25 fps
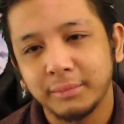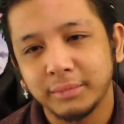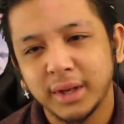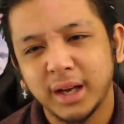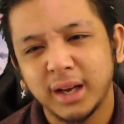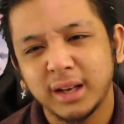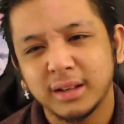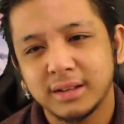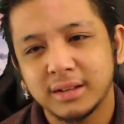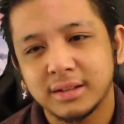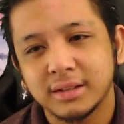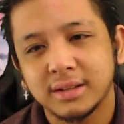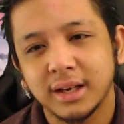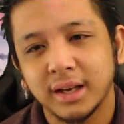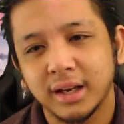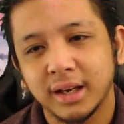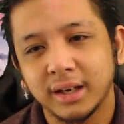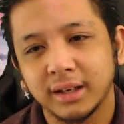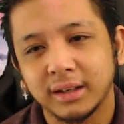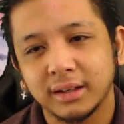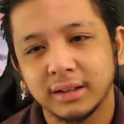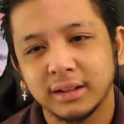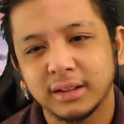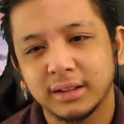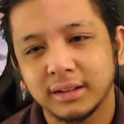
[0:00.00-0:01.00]
not
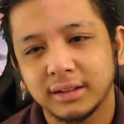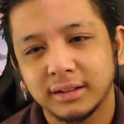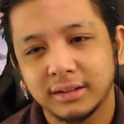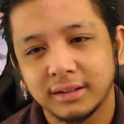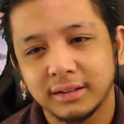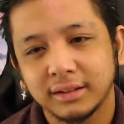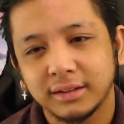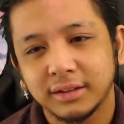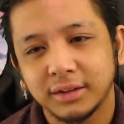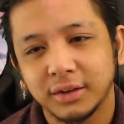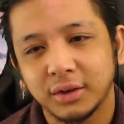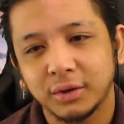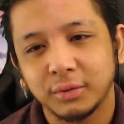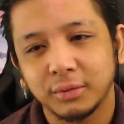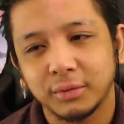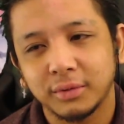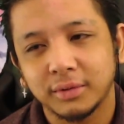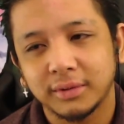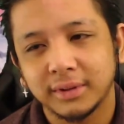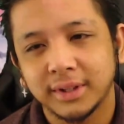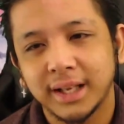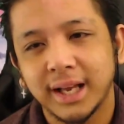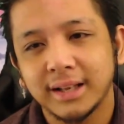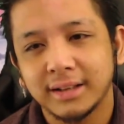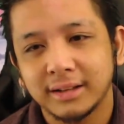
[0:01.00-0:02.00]
saying, you know,
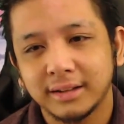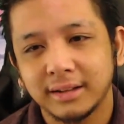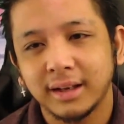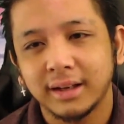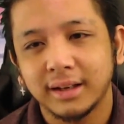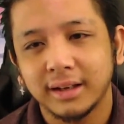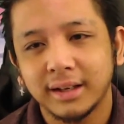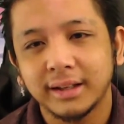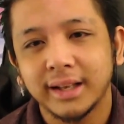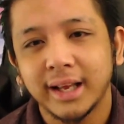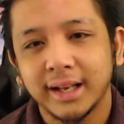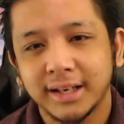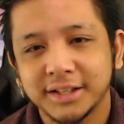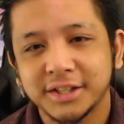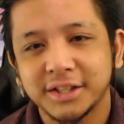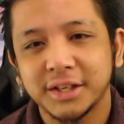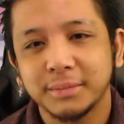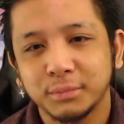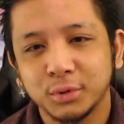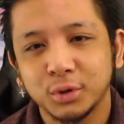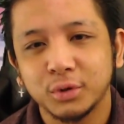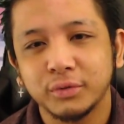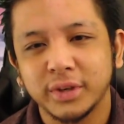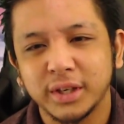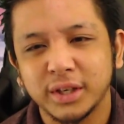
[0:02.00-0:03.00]
that is
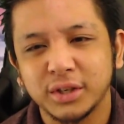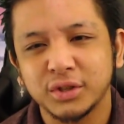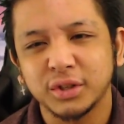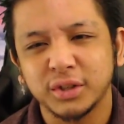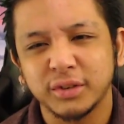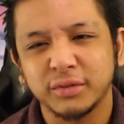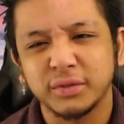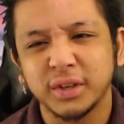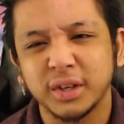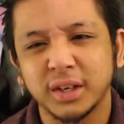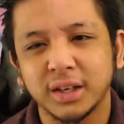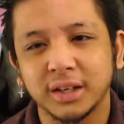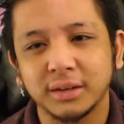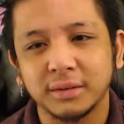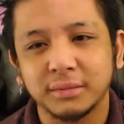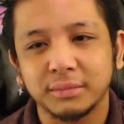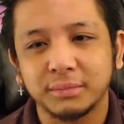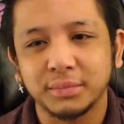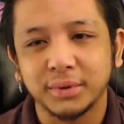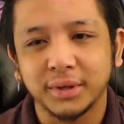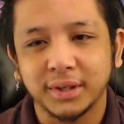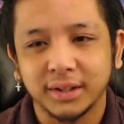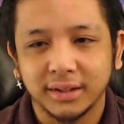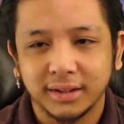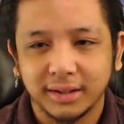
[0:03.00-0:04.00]
the move he should have done,
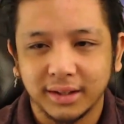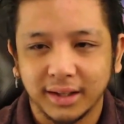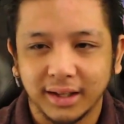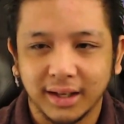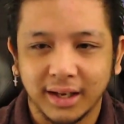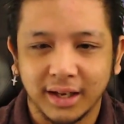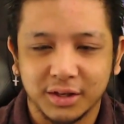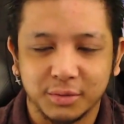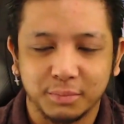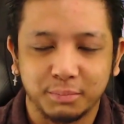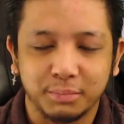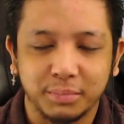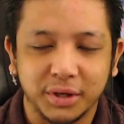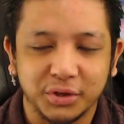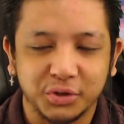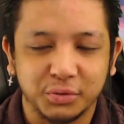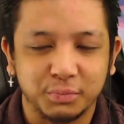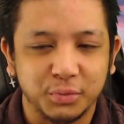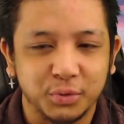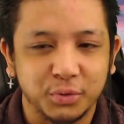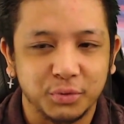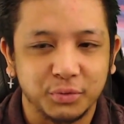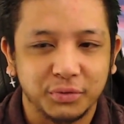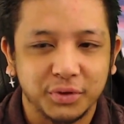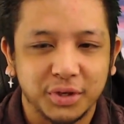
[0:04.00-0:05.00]
but that's a bitch
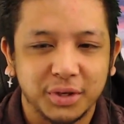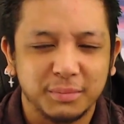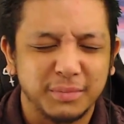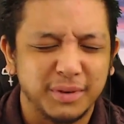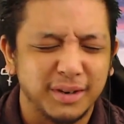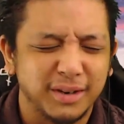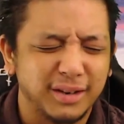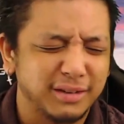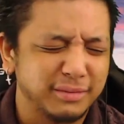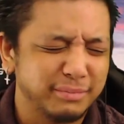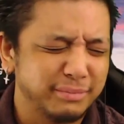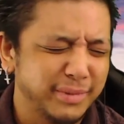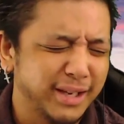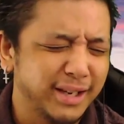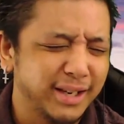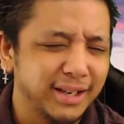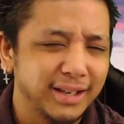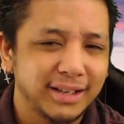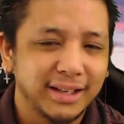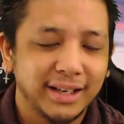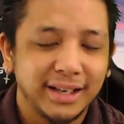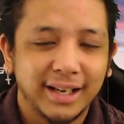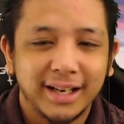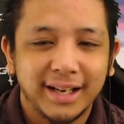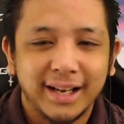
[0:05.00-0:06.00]
move. Come on,
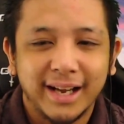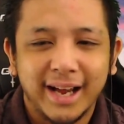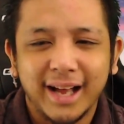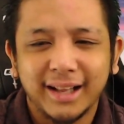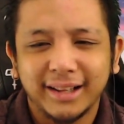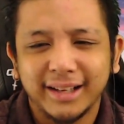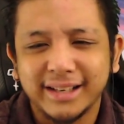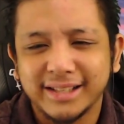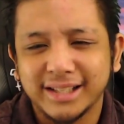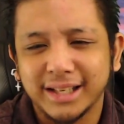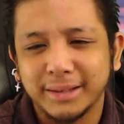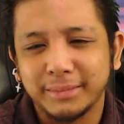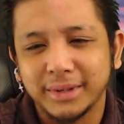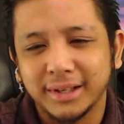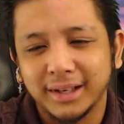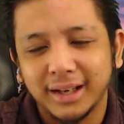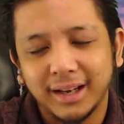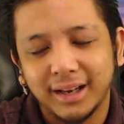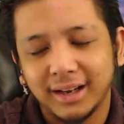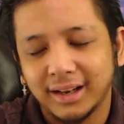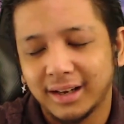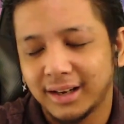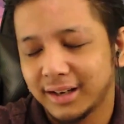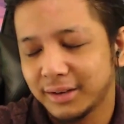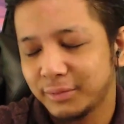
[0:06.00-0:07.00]
man. At least let me,
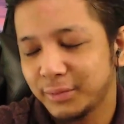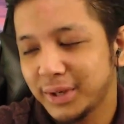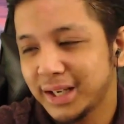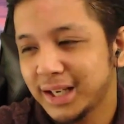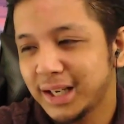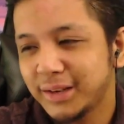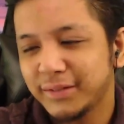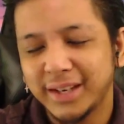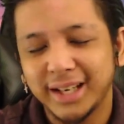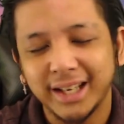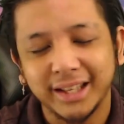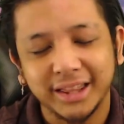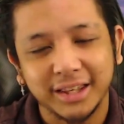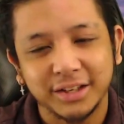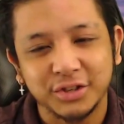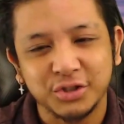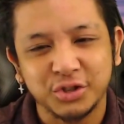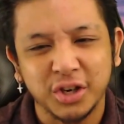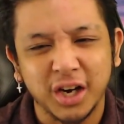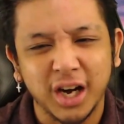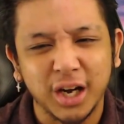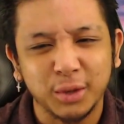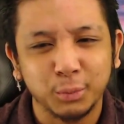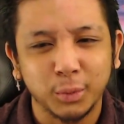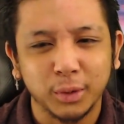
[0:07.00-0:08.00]
we didn't even get the
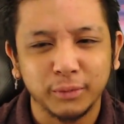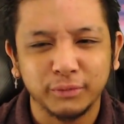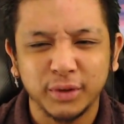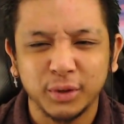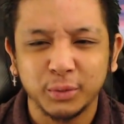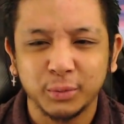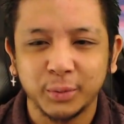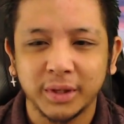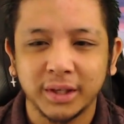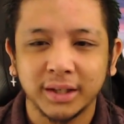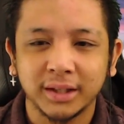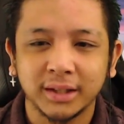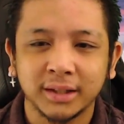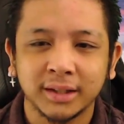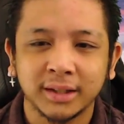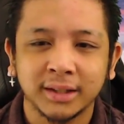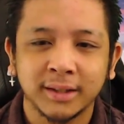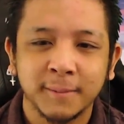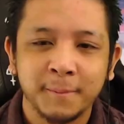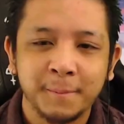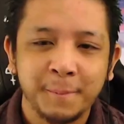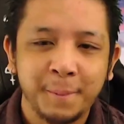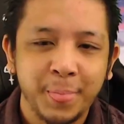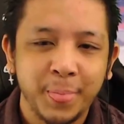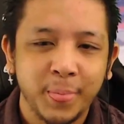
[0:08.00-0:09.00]
John 1v1.
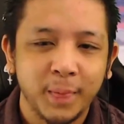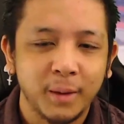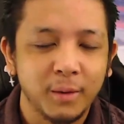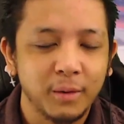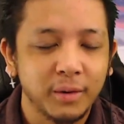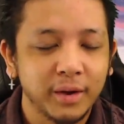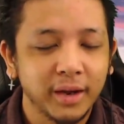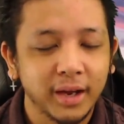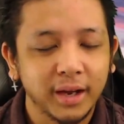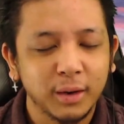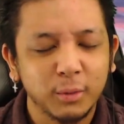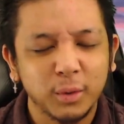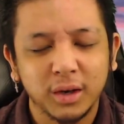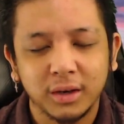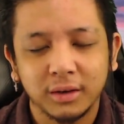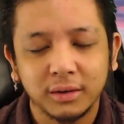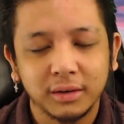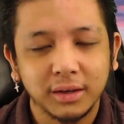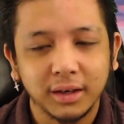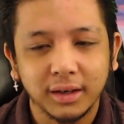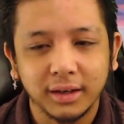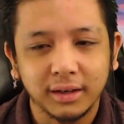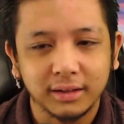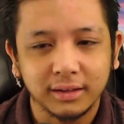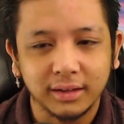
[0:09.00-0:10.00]
Okay,
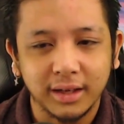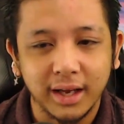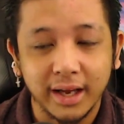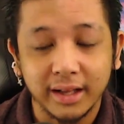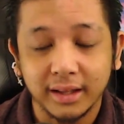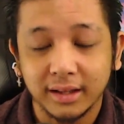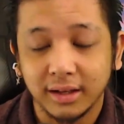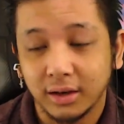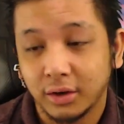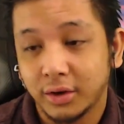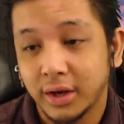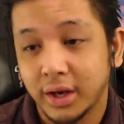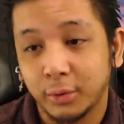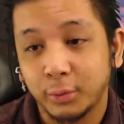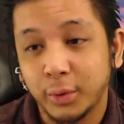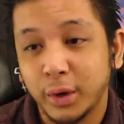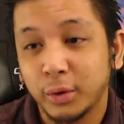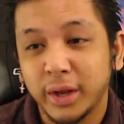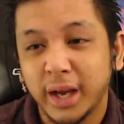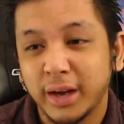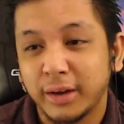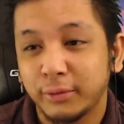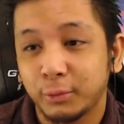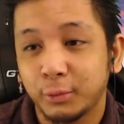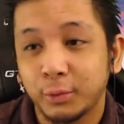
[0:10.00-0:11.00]
well, we
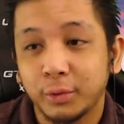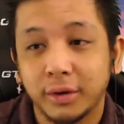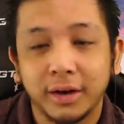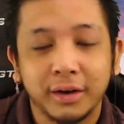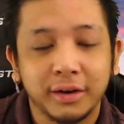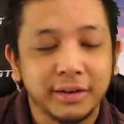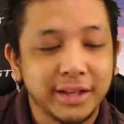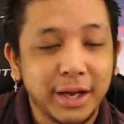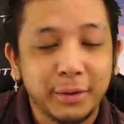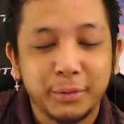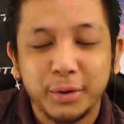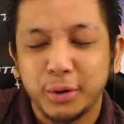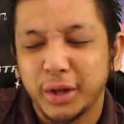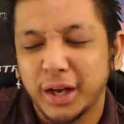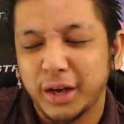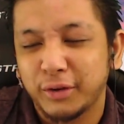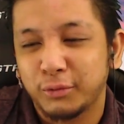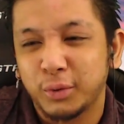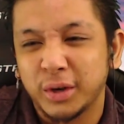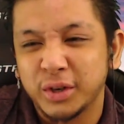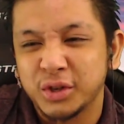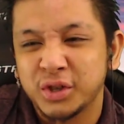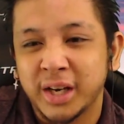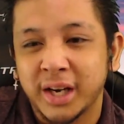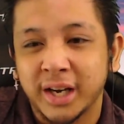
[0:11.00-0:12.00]
only
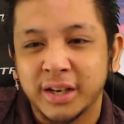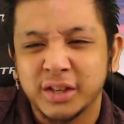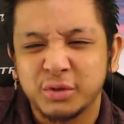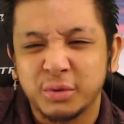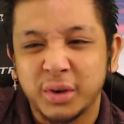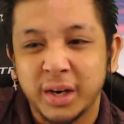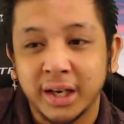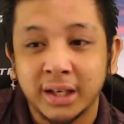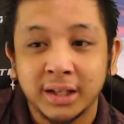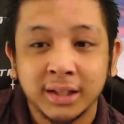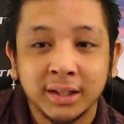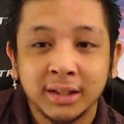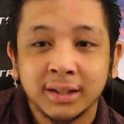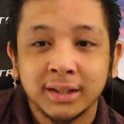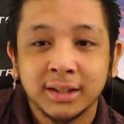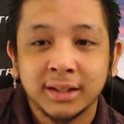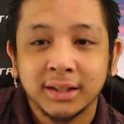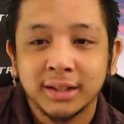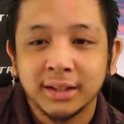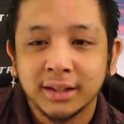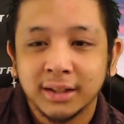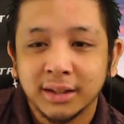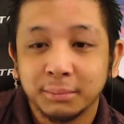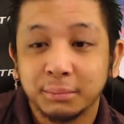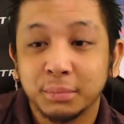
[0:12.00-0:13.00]
have one chance, right?
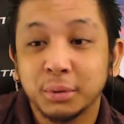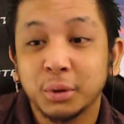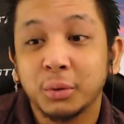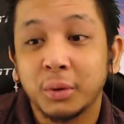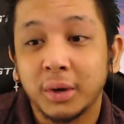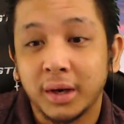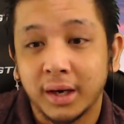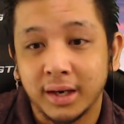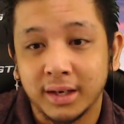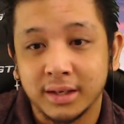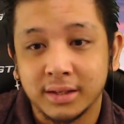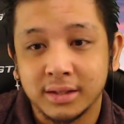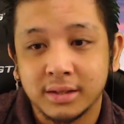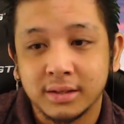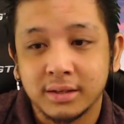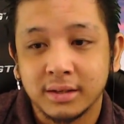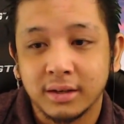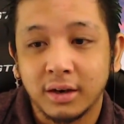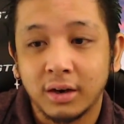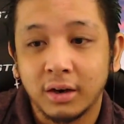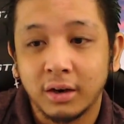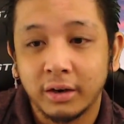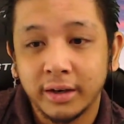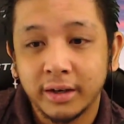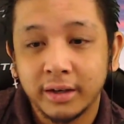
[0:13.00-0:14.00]
Blue Eyes,
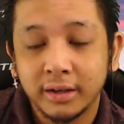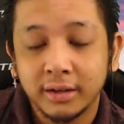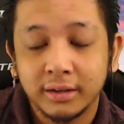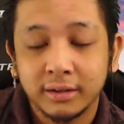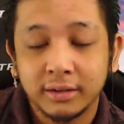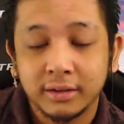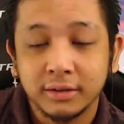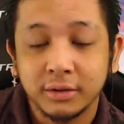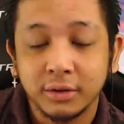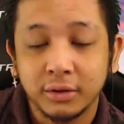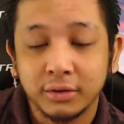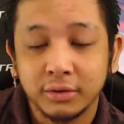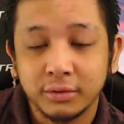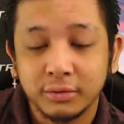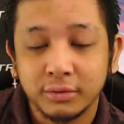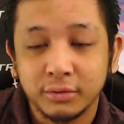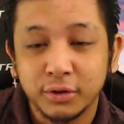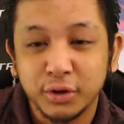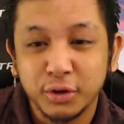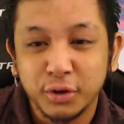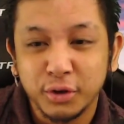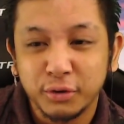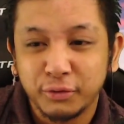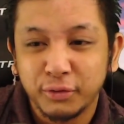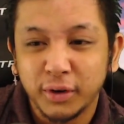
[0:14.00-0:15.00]
Arya,
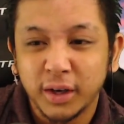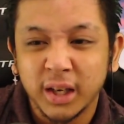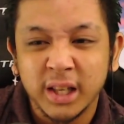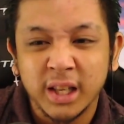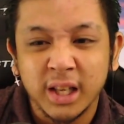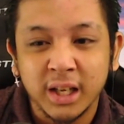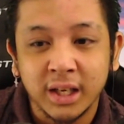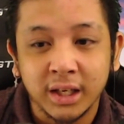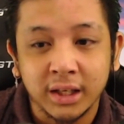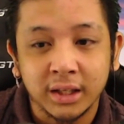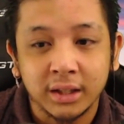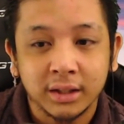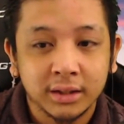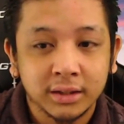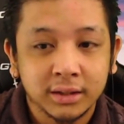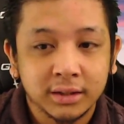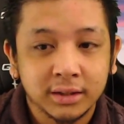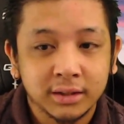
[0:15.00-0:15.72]
do your fucking thing.